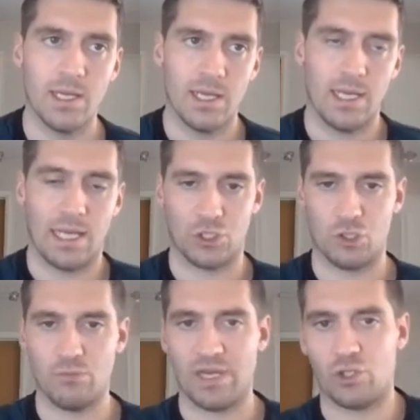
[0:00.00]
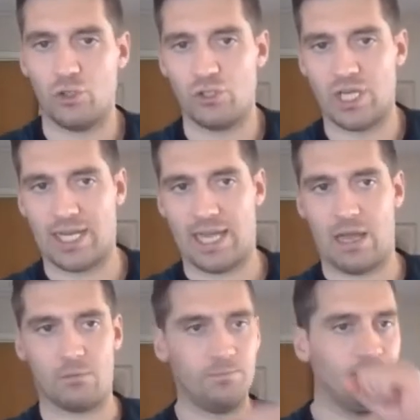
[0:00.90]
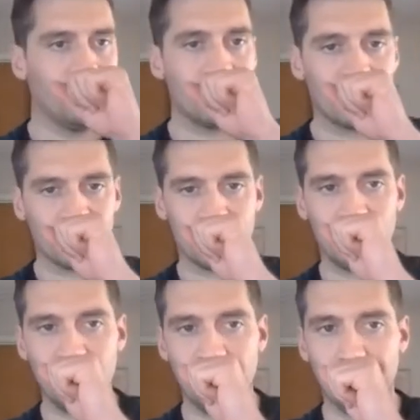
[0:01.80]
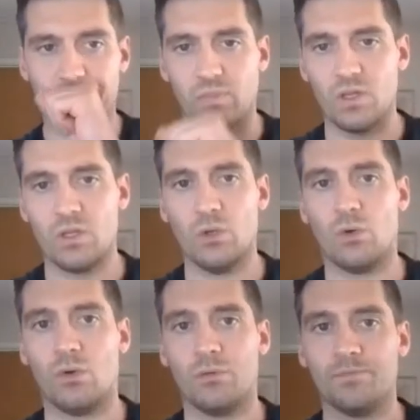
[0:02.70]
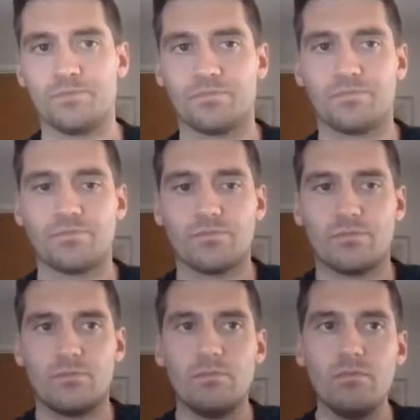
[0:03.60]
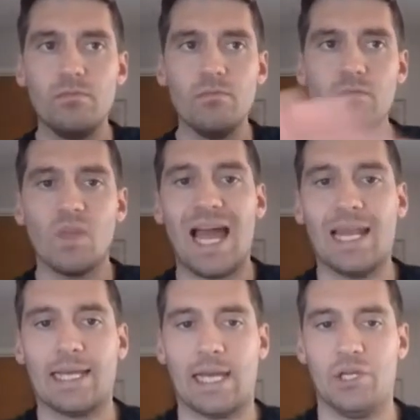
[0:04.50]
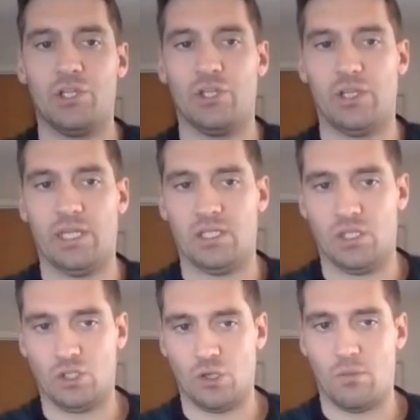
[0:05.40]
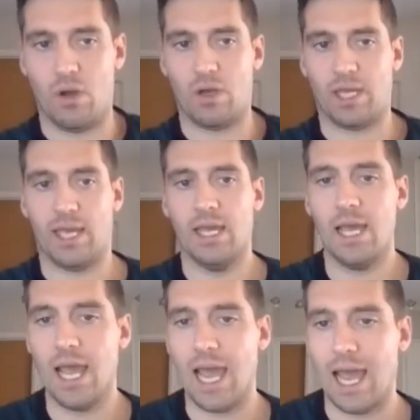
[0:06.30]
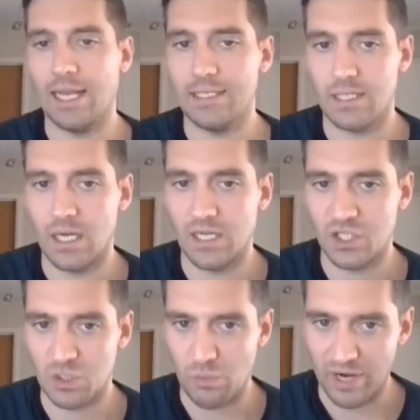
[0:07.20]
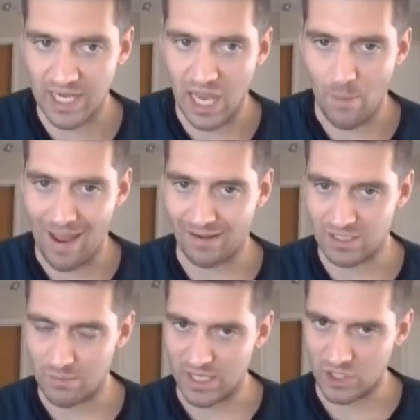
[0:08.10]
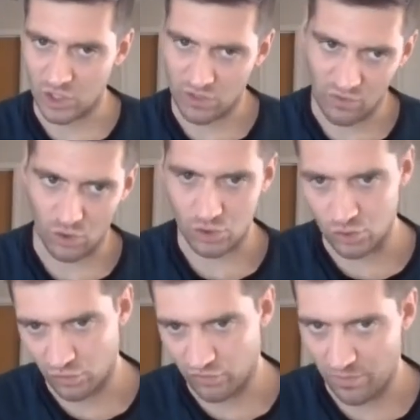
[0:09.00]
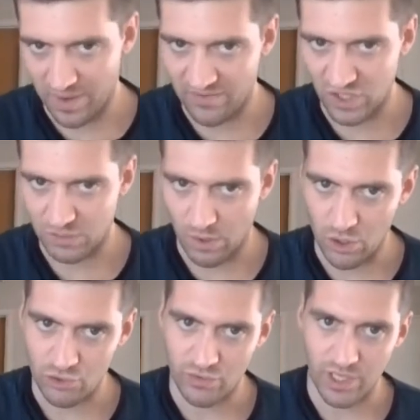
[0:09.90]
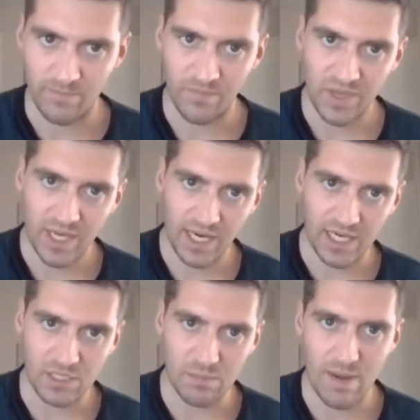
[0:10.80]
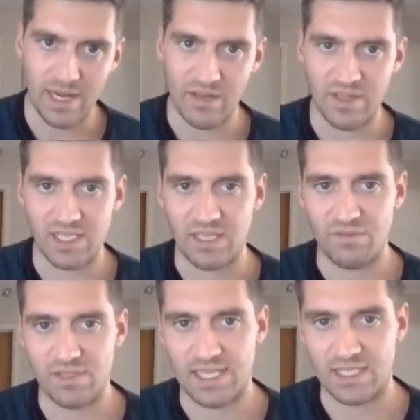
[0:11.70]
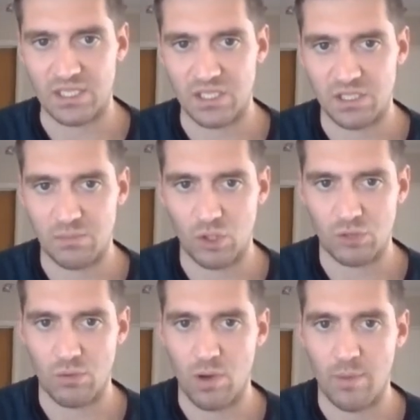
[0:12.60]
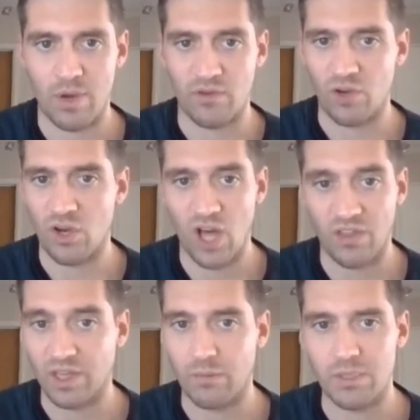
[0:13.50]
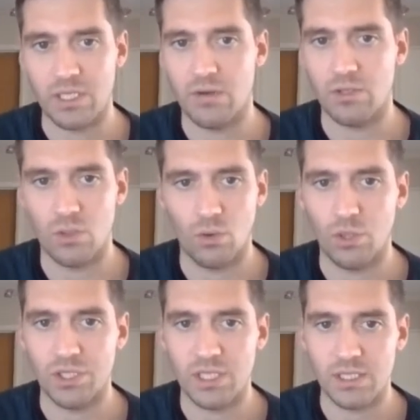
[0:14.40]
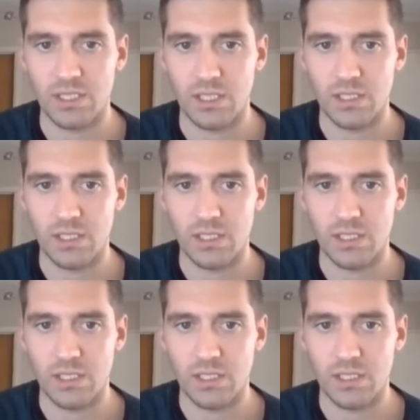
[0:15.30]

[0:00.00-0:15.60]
And do make sure you check out your allocation into the stock market and spreading it about a bit, so you've got sort of a bit of exposure in as many of these different sectors as possible. I mean, I've got nothing in materials or utilities.